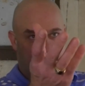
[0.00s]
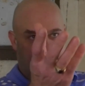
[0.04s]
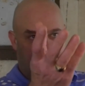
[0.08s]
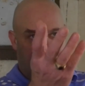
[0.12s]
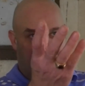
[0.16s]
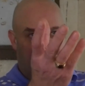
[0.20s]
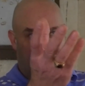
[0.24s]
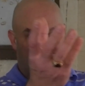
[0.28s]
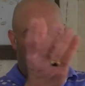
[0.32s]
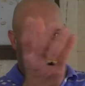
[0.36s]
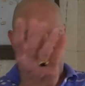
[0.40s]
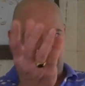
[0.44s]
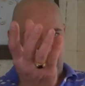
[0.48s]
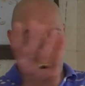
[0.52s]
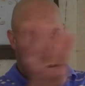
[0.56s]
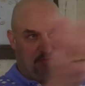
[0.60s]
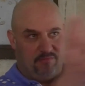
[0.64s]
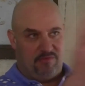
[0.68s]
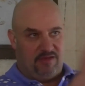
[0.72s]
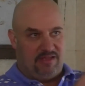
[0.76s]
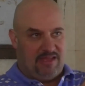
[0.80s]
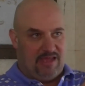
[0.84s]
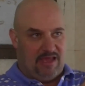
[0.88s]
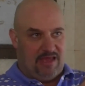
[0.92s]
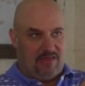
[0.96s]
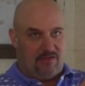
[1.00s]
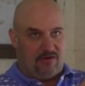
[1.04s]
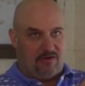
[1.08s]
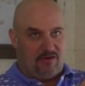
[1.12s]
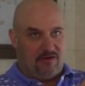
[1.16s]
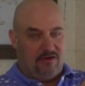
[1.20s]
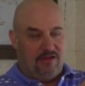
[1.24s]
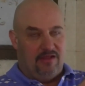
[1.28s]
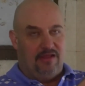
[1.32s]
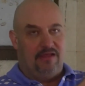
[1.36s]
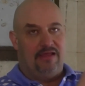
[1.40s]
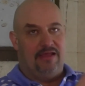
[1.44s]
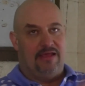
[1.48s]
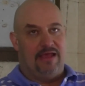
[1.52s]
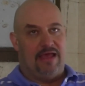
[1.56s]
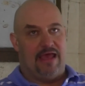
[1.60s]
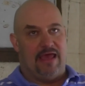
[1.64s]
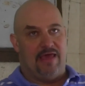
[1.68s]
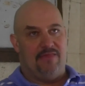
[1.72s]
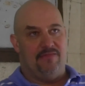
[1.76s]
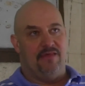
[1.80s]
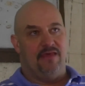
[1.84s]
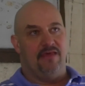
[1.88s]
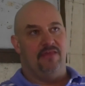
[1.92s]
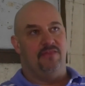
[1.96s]
characters, put them together,
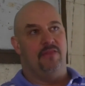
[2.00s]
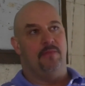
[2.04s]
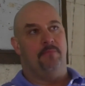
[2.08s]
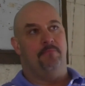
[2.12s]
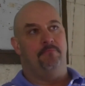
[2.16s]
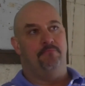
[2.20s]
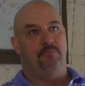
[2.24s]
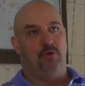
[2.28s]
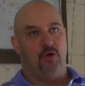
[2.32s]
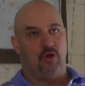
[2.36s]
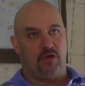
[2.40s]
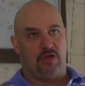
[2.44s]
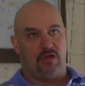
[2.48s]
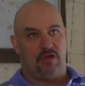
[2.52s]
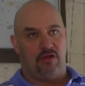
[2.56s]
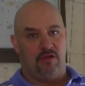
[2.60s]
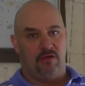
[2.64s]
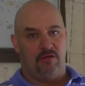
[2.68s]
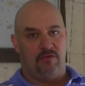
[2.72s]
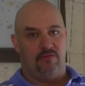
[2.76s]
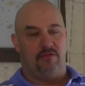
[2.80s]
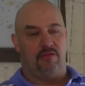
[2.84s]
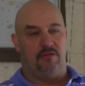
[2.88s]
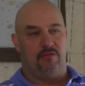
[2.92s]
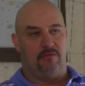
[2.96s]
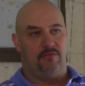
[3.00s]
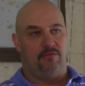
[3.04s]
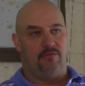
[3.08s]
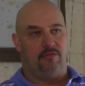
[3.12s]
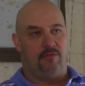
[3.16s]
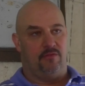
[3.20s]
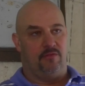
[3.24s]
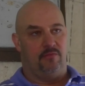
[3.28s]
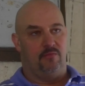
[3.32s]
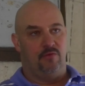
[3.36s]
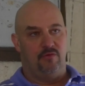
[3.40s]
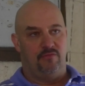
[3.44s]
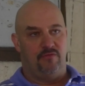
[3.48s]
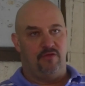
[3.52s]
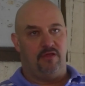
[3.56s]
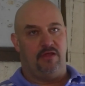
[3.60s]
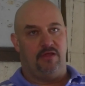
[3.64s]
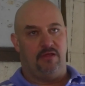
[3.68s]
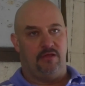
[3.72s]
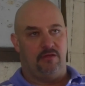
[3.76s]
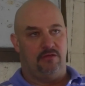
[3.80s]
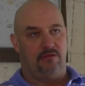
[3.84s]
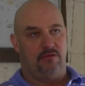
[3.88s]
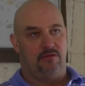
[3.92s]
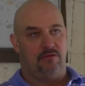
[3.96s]
and then the book, the
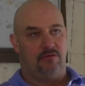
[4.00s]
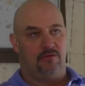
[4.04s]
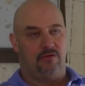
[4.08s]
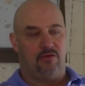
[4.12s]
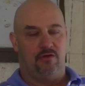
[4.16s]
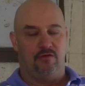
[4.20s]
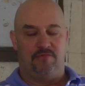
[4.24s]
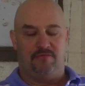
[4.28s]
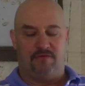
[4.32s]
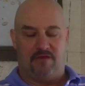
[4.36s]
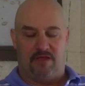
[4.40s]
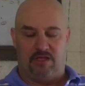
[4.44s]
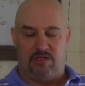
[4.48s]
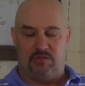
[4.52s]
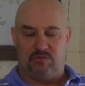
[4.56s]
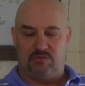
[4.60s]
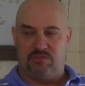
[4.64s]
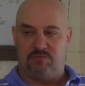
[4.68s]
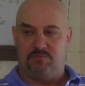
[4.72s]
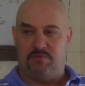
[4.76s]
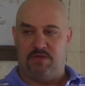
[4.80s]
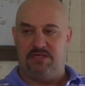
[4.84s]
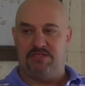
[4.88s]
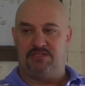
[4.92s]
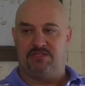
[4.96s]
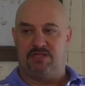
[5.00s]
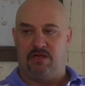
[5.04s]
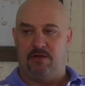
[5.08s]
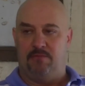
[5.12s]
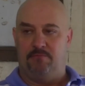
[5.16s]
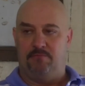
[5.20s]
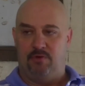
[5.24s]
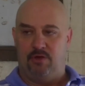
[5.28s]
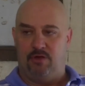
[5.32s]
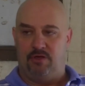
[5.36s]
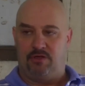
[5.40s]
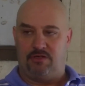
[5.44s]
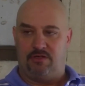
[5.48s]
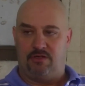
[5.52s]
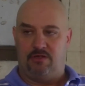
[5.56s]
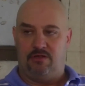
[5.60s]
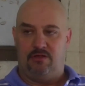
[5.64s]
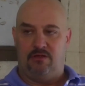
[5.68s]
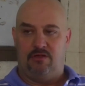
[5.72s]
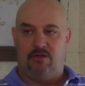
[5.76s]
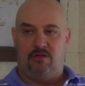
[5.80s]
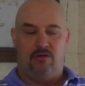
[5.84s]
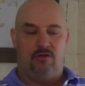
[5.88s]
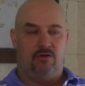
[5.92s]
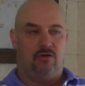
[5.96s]
movie Goodfellas was based on a book
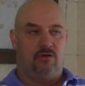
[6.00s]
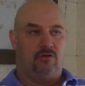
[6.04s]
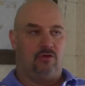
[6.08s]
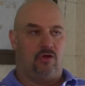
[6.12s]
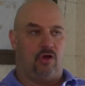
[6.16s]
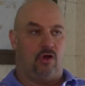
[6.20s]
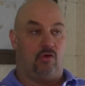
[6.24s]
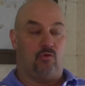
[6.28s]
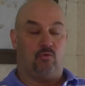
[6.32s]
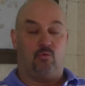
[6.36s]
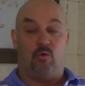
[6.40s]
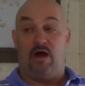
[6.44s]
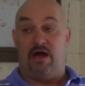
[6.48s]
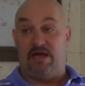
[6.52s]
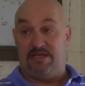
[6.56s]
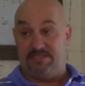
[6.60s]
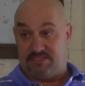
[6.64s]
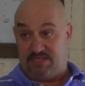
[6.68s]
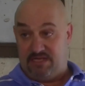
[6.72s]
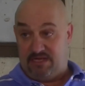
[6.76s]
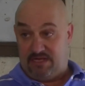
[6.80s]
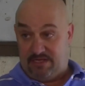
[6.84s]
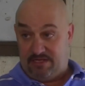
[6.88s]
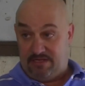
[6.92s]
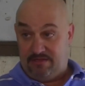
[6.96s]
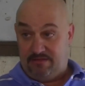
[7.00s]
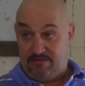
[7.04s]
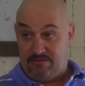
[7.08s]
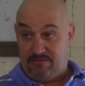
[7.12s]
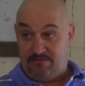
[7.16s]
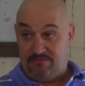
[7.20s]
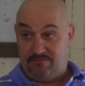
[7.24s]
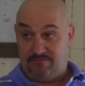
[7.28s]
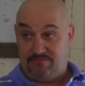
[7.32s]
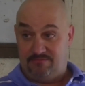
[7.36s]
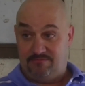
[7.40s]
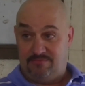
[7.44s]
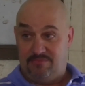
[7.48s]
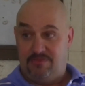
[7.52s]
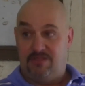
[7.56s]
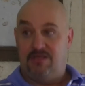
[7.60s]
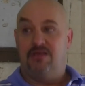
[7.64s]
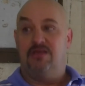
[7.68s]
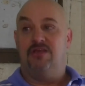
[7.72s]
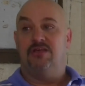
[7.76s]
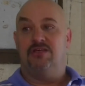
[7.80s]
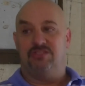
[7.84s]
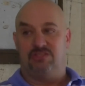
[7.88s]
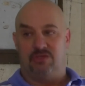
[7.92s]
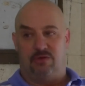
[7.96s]
called Wiseguy.
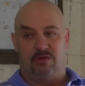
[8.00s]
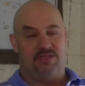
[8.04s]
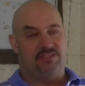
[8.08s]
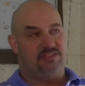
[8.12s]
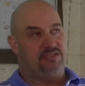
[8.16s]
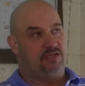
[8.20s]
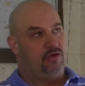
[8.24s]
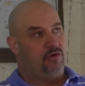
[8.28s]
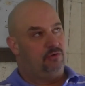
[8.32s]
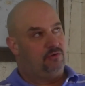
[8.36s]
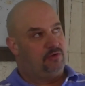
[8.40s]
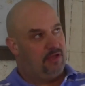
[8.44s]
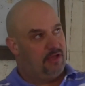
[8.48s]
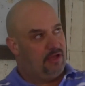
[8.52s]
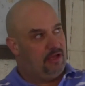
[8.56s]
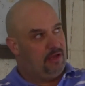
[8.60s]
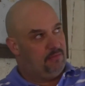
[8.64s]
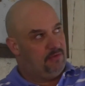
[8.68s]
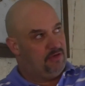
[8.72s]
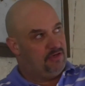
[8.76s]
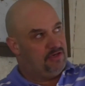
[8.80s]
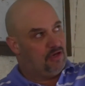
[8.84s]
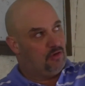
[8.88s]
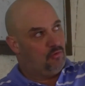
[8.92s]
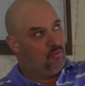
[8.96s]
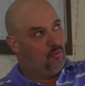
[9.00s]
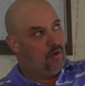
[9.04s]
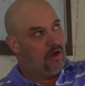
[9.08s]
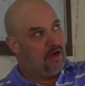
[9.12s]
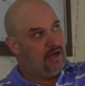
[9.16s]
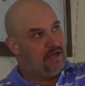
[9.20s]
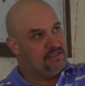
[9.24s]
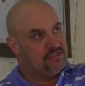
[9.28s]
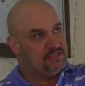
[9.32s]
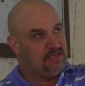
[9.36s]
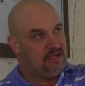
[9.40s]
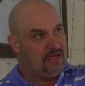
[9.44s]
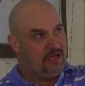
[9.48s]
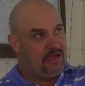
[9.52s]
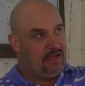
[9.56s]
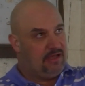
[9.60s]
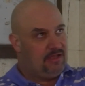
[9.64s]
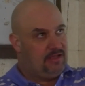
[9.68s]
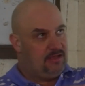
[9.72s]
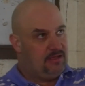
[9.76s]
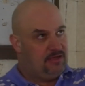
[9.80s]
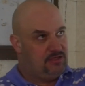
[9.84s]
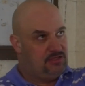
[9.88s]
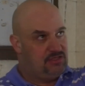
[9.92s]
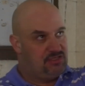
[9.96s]
So I said, okay, I'm going to take
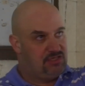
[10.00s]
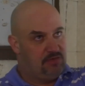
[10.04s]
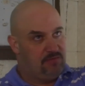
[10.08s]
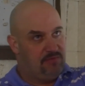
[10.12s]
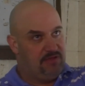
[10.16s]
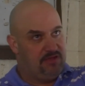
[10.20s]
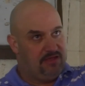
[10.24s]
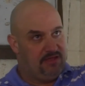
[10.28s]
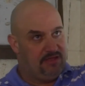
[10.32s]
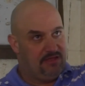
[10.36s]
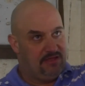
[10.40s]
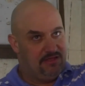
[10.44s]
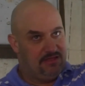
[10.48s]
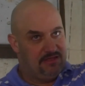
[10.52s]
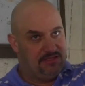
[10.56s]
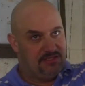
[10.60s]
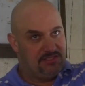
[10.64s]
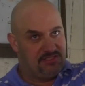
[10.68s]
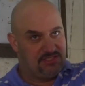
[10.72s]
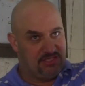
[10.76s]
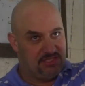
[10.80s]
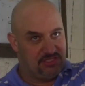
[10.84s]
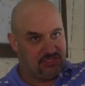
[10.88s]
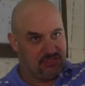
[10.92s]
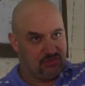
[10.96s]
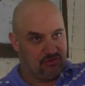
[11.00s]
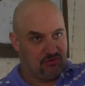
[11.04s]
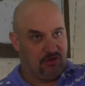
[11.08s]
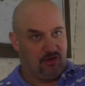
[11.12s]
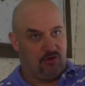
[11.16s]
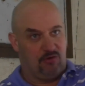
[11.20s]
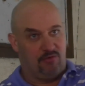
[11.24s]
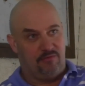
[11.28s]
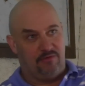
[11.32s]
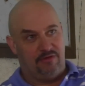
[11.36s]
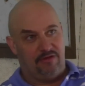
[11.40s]
Wiseguy, Jimmy, Cicero,